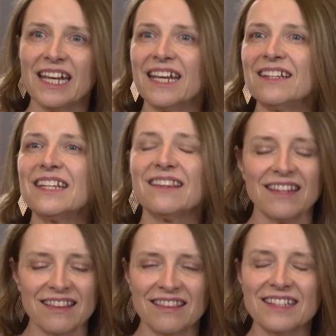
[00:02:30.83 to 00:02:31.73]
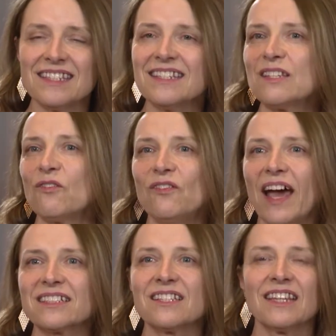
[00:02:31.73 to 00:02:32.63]
It, it, this is a
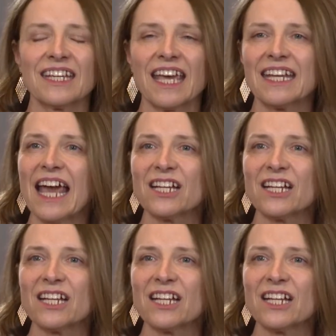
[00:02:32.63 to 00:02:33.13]
factor that can